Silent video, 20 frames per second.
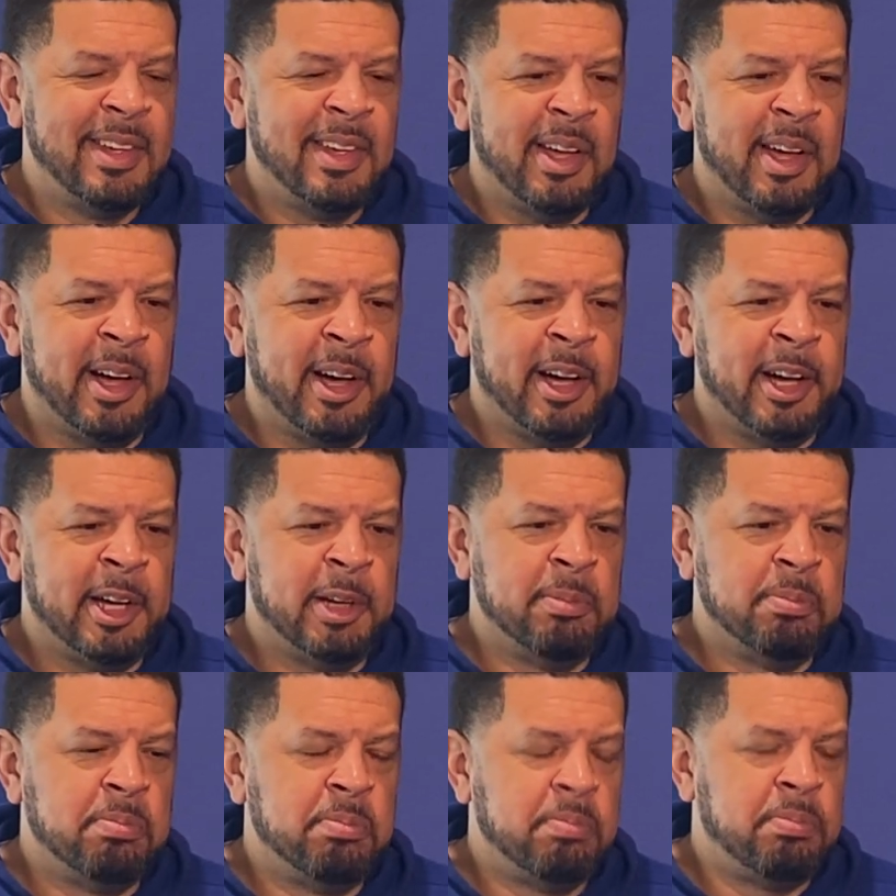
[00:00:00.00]

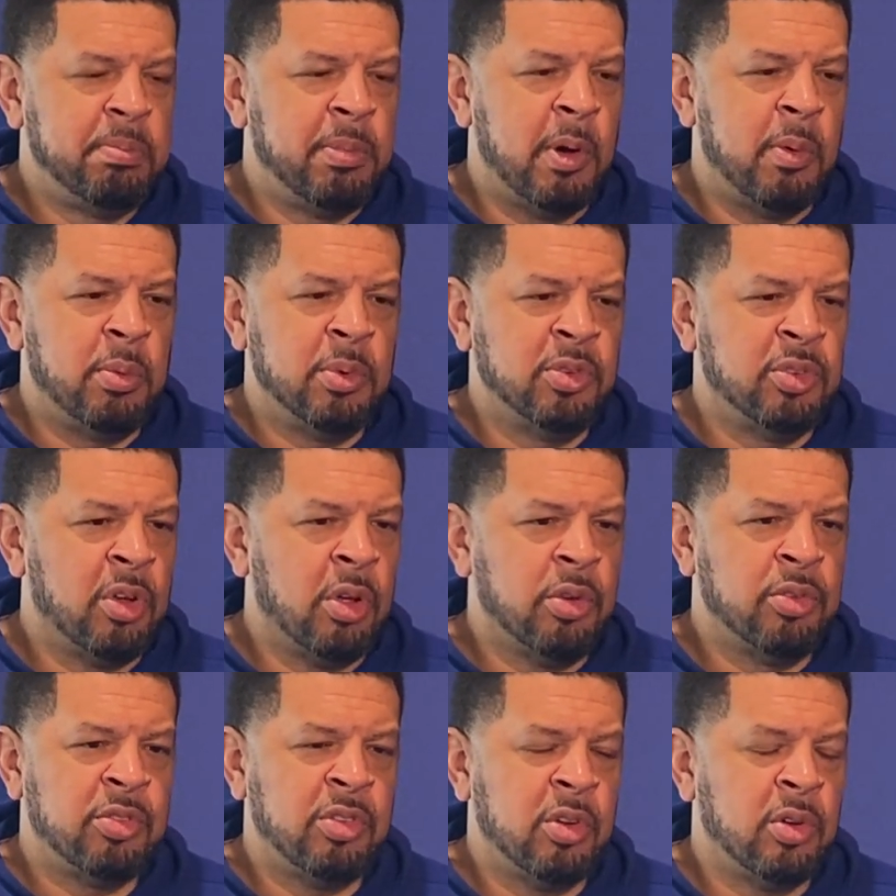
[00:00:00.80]
but was
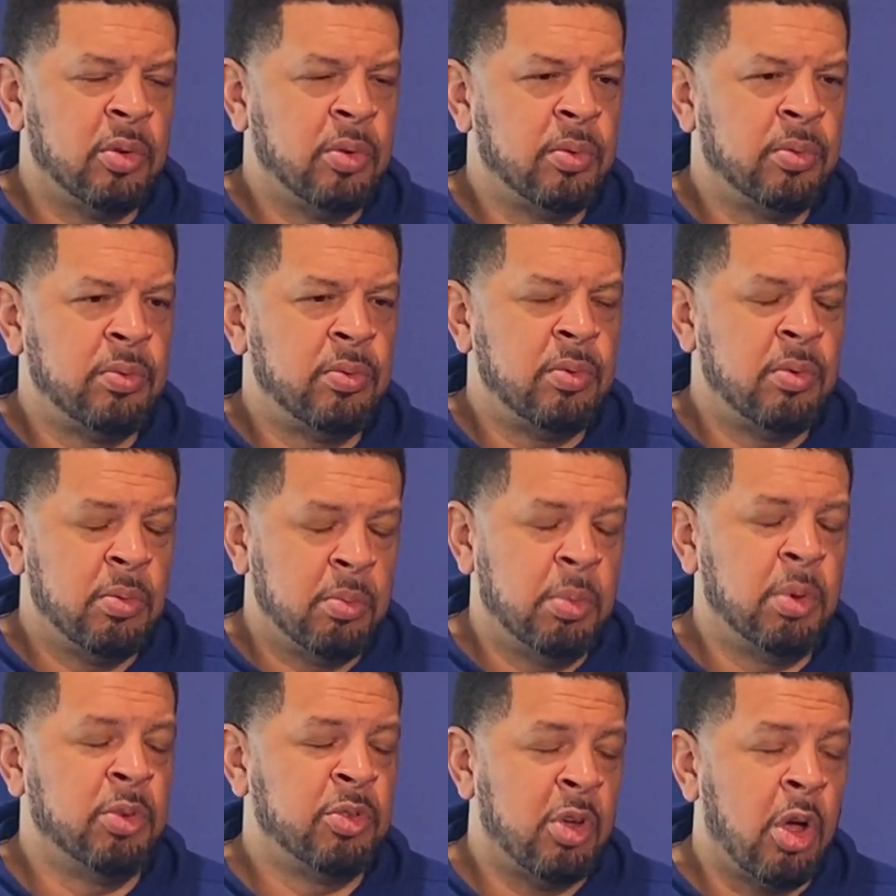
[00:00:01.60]

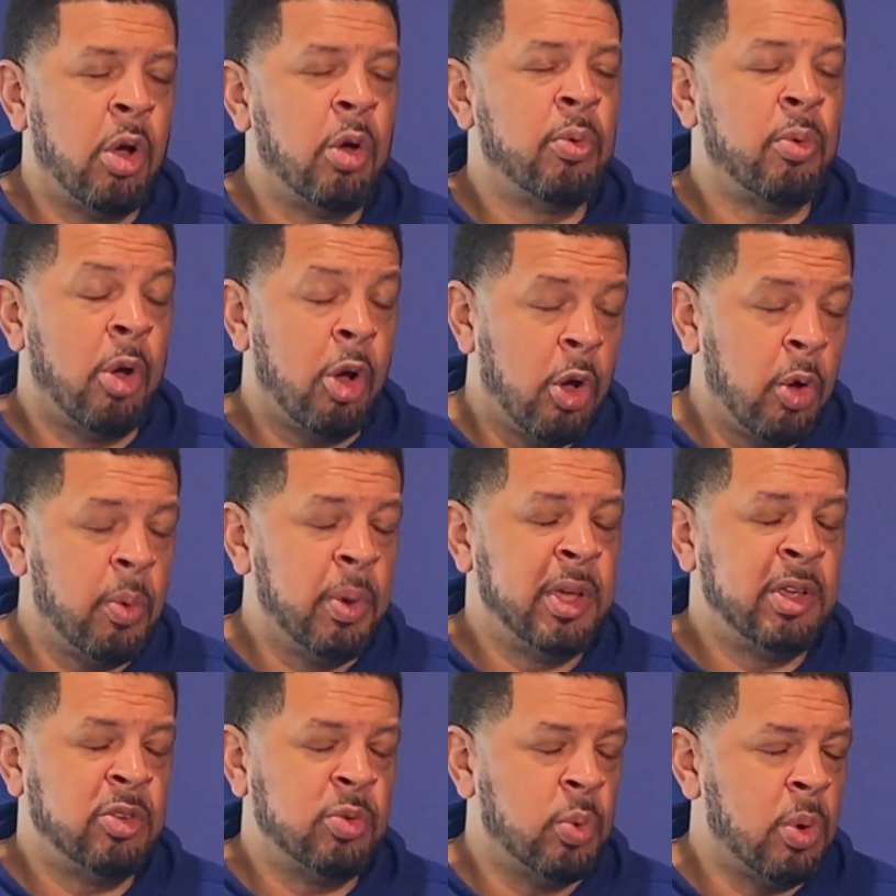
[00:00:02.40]

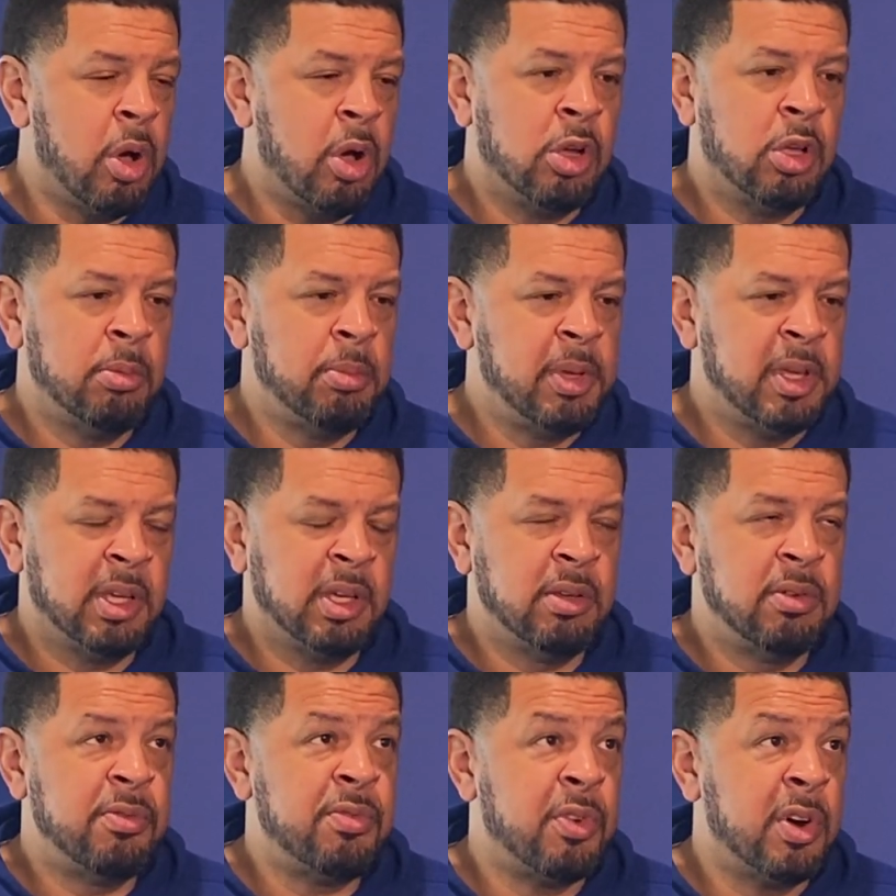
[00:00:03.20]
always welcoming
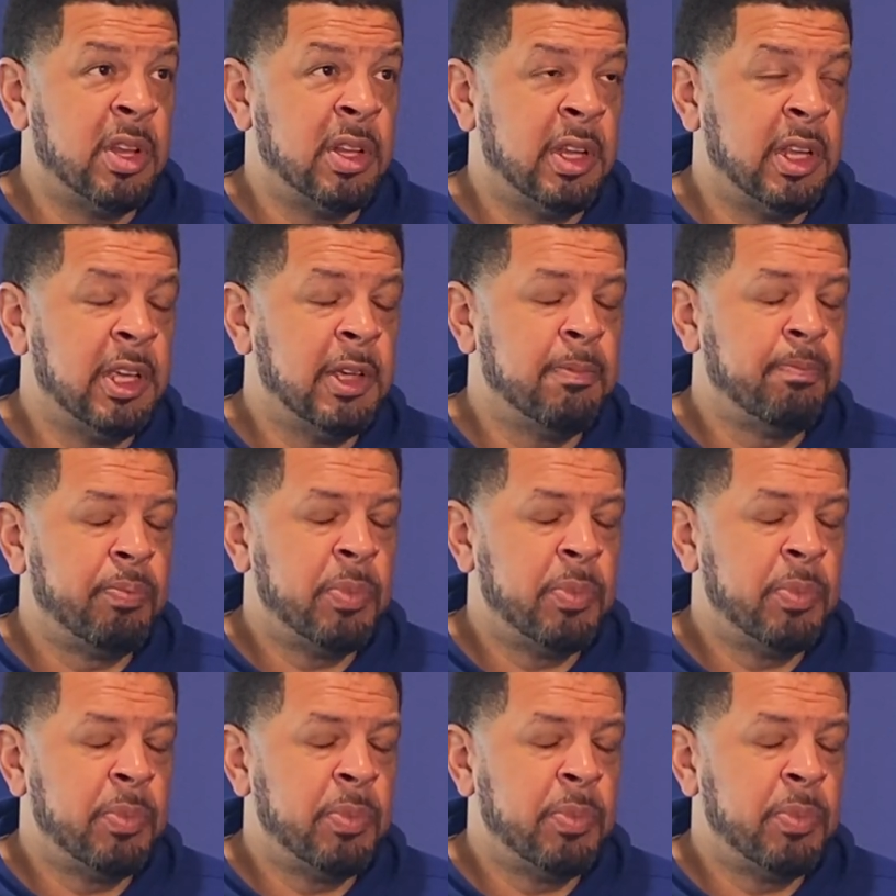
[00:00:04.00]
and friendly.